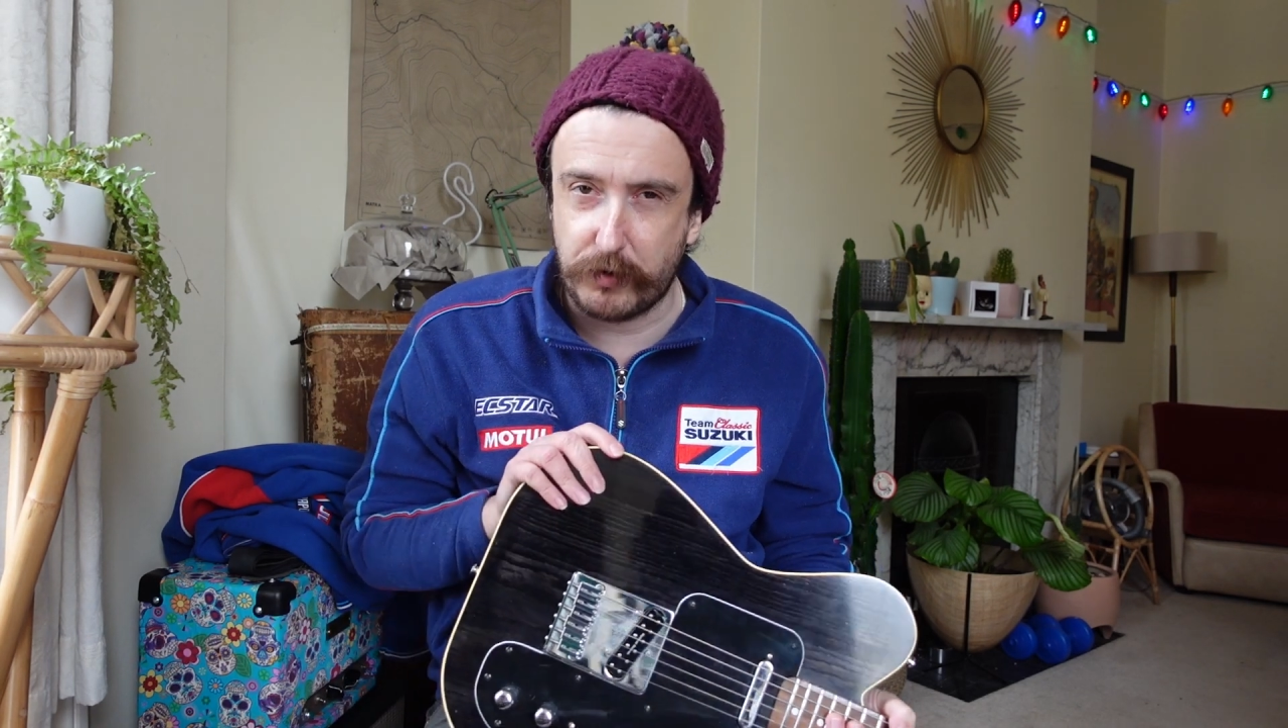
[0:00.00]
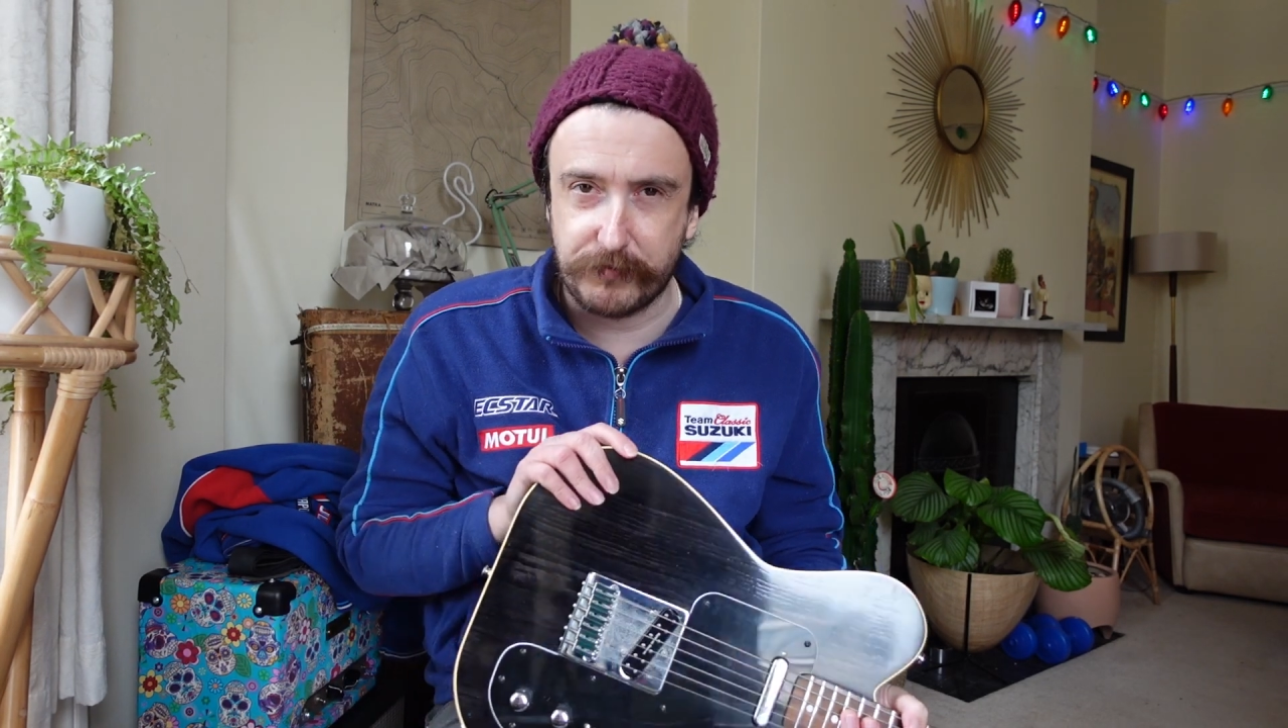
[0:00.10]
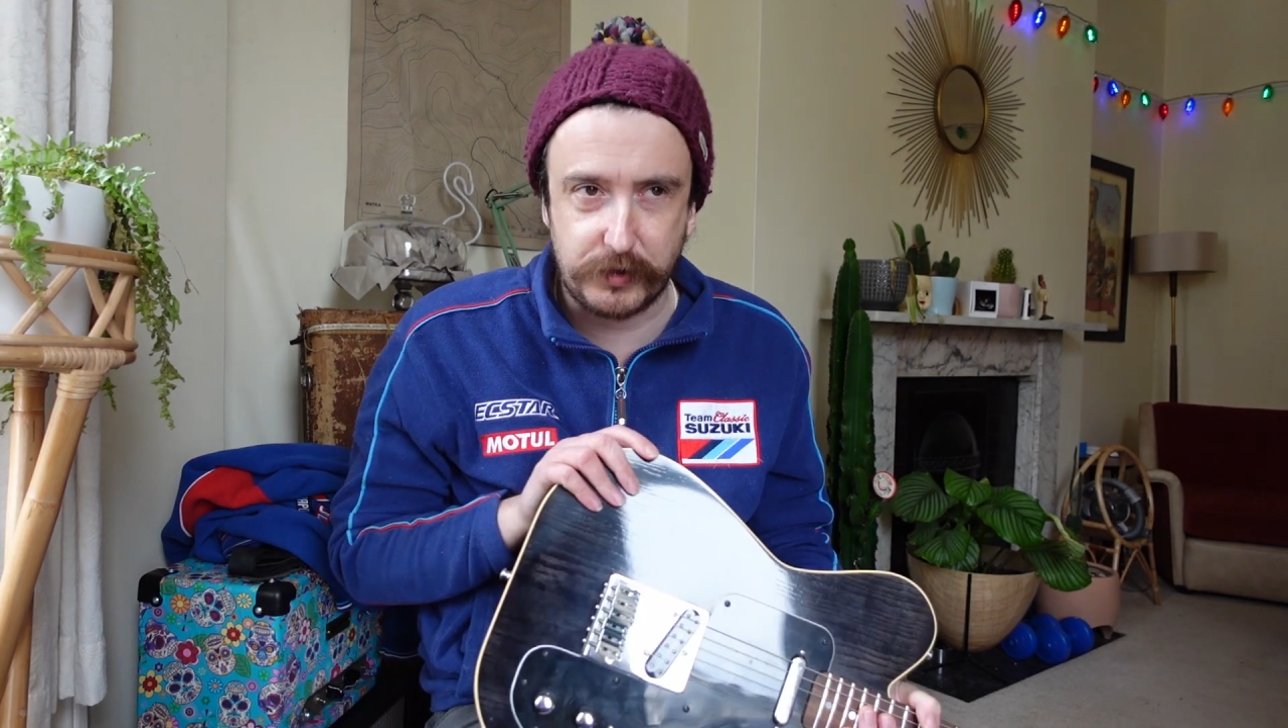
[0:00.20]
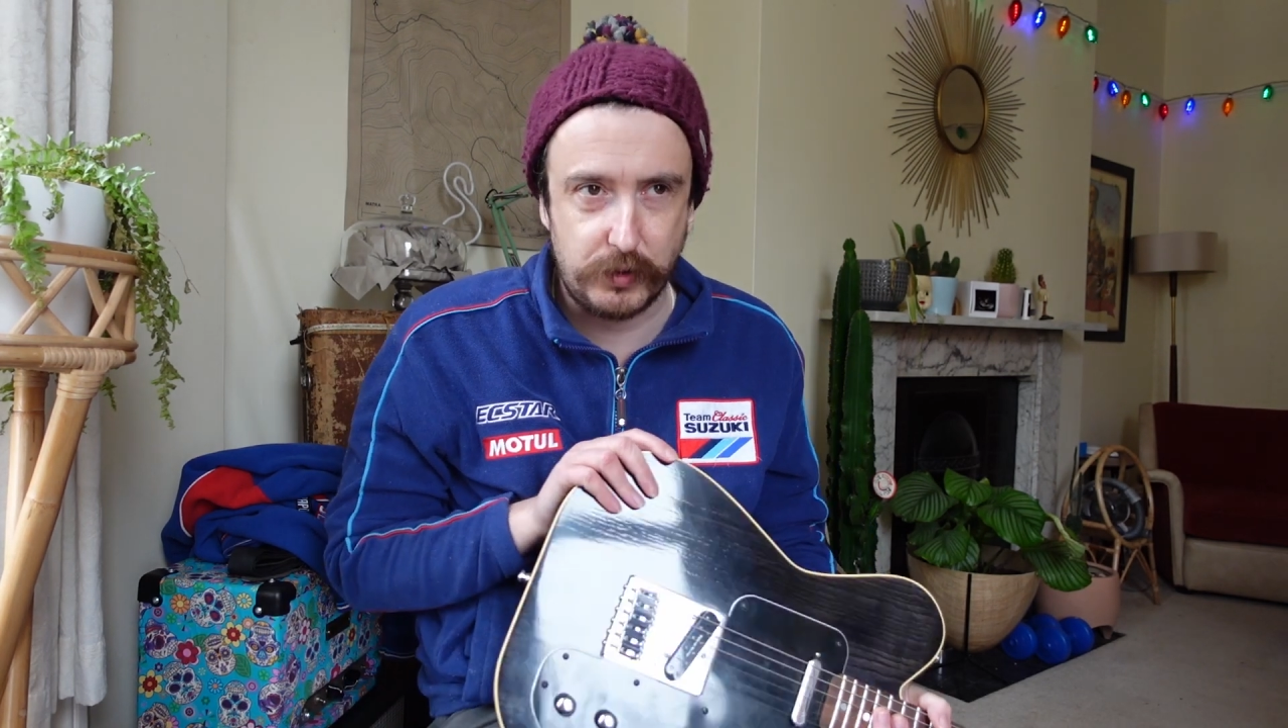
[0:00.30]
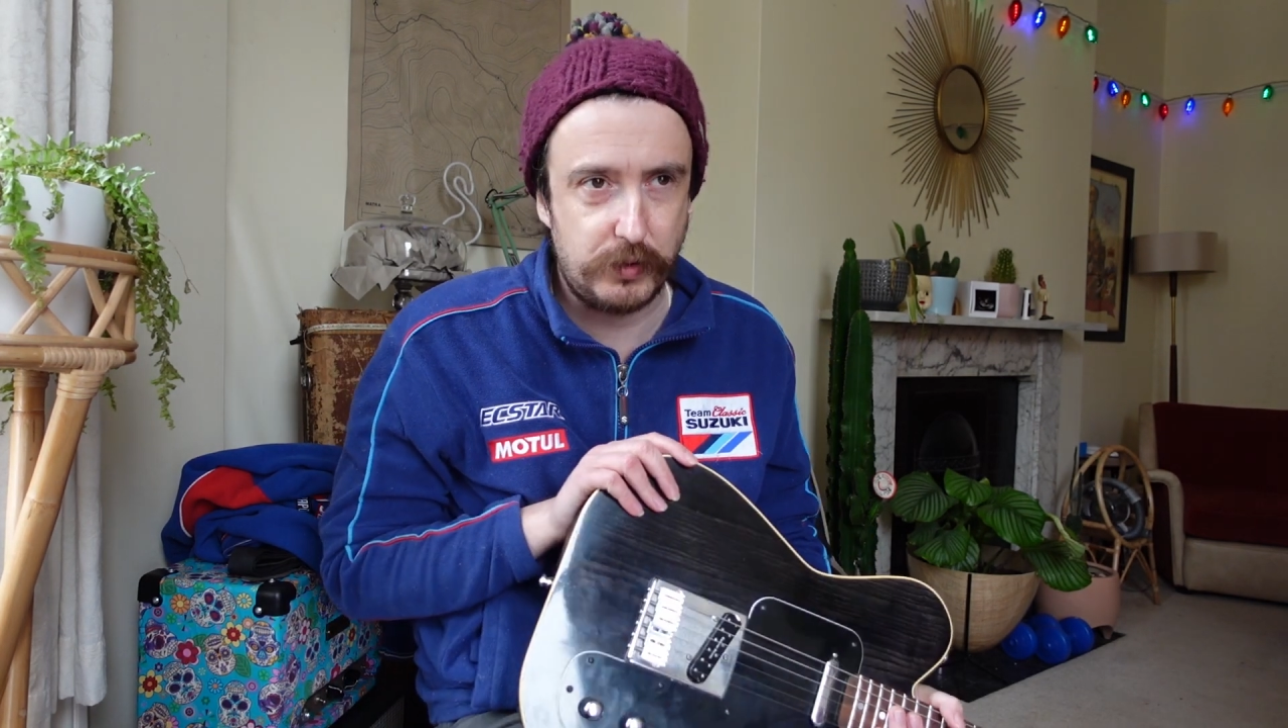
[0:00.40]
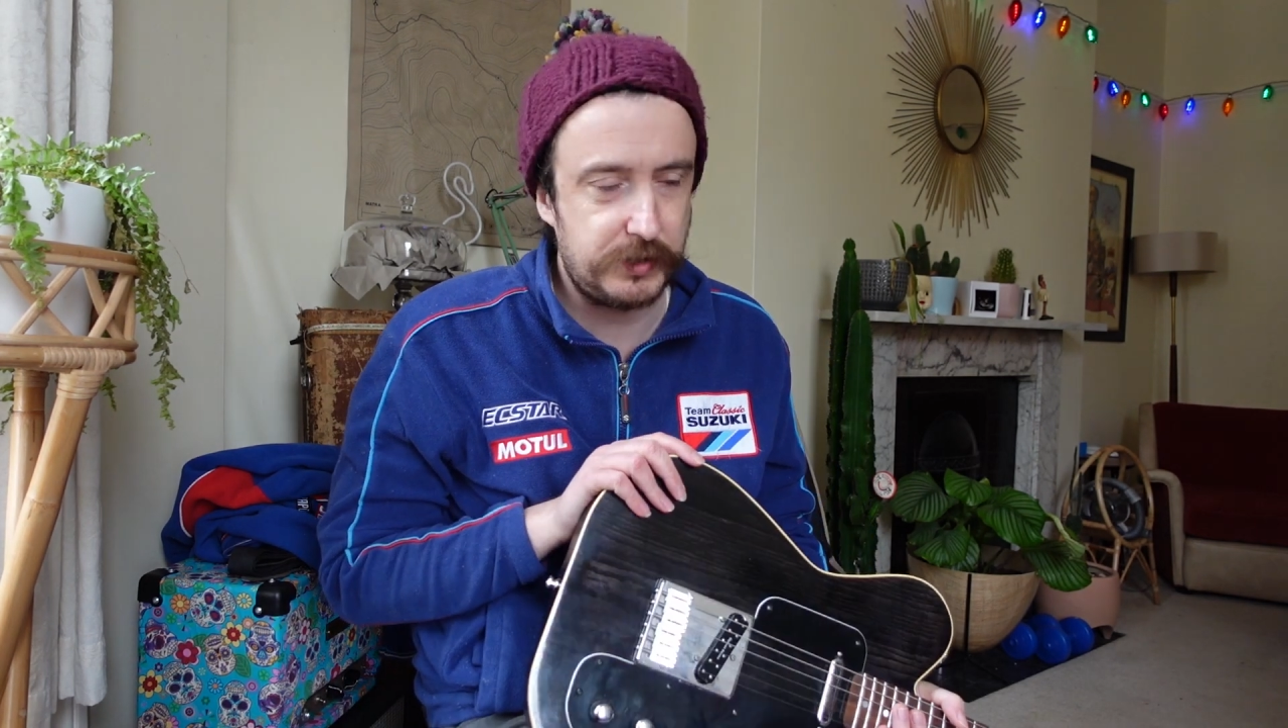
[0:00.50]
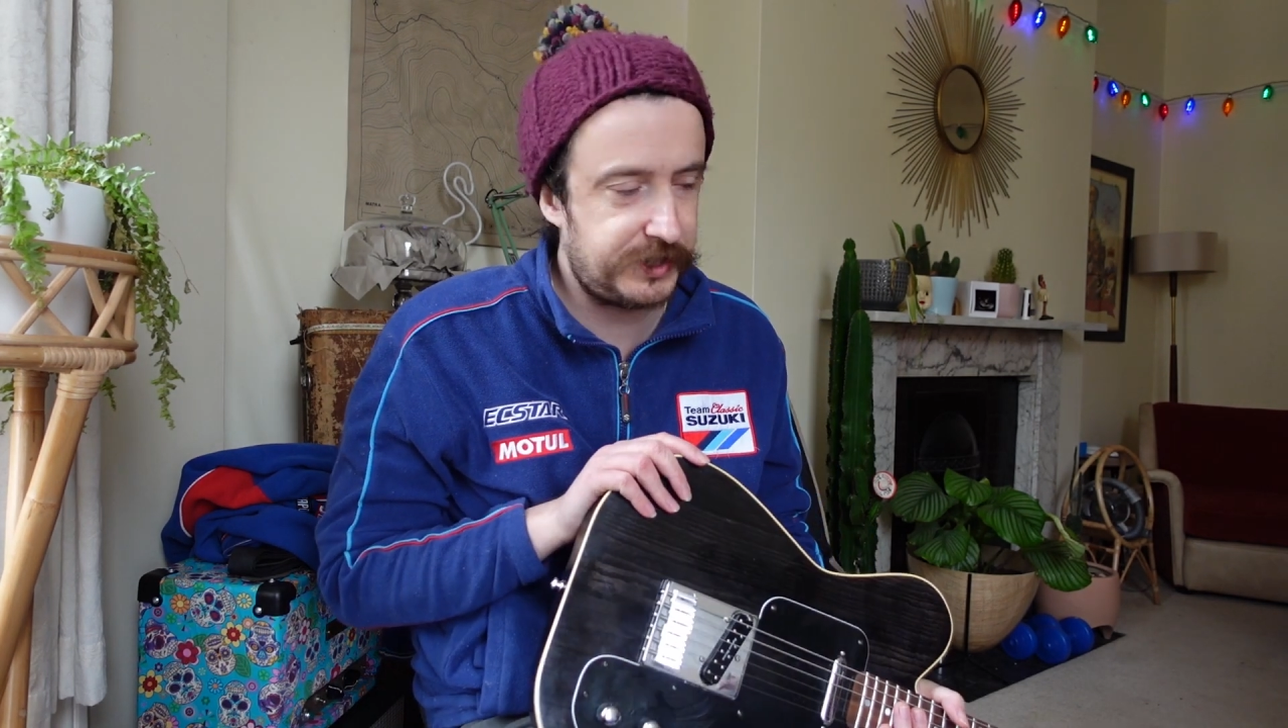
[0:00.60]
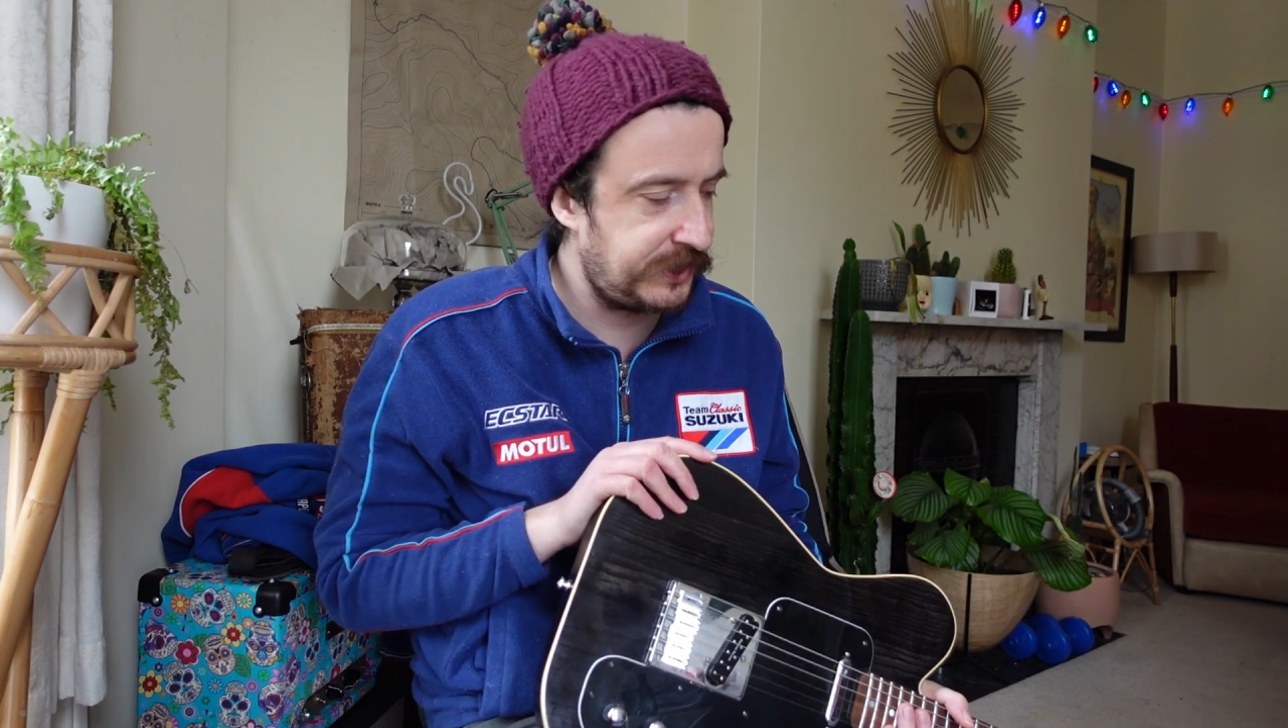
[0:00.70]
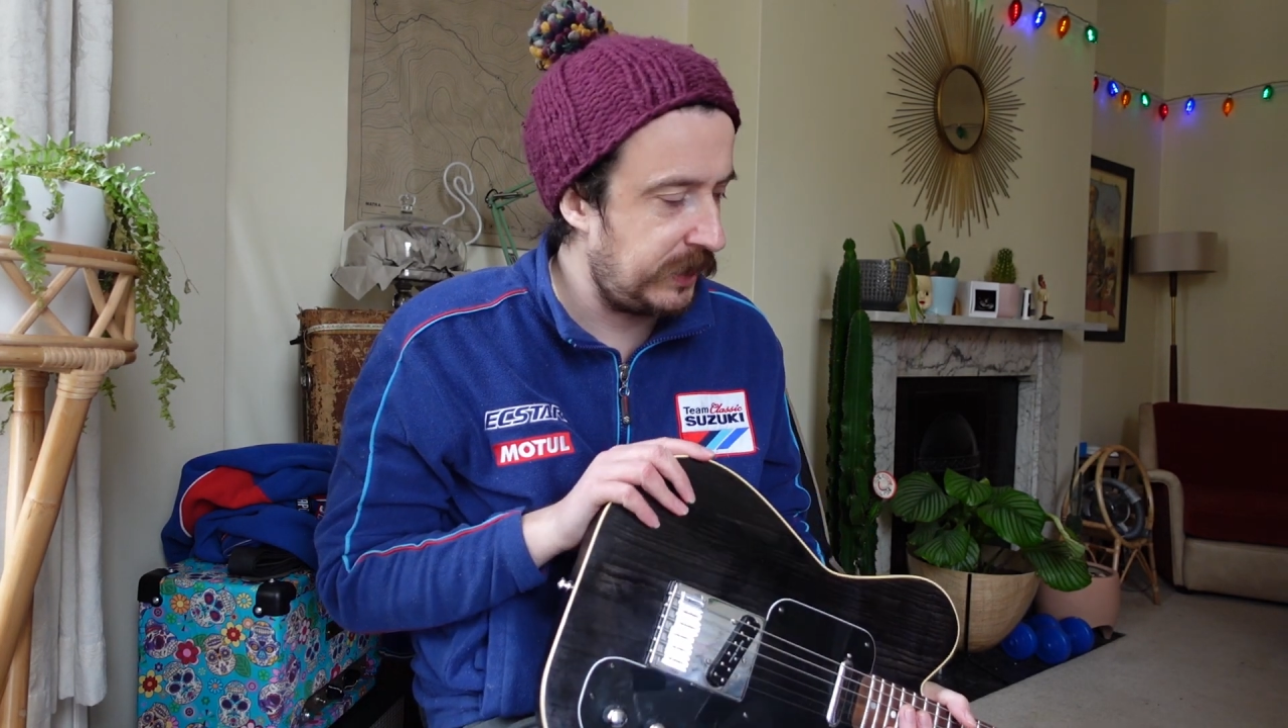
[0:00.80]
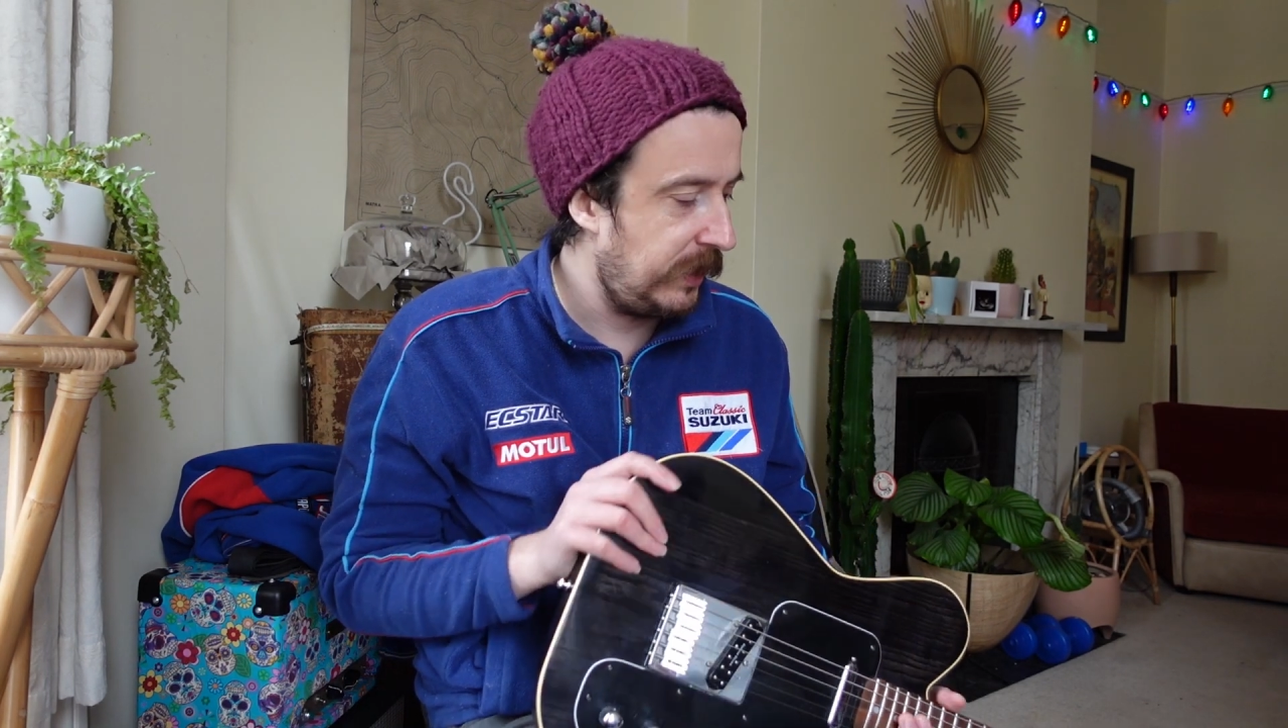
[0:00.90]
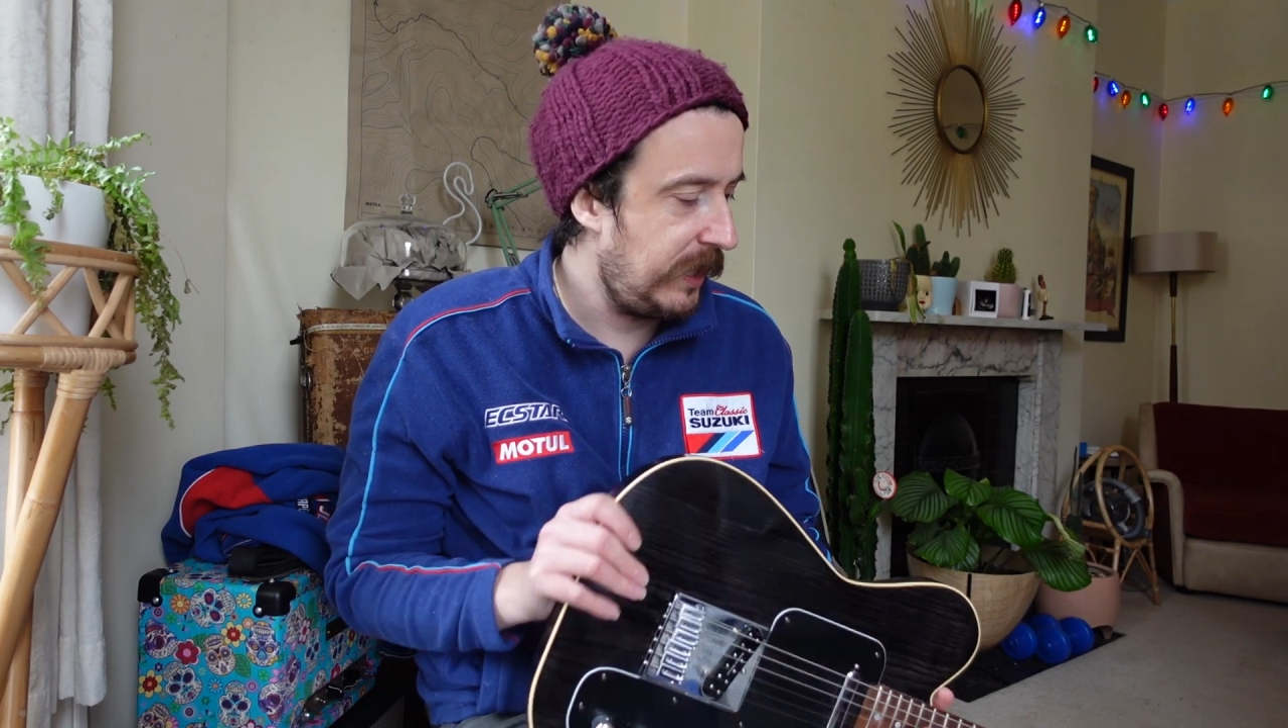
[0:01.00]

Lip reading: of course.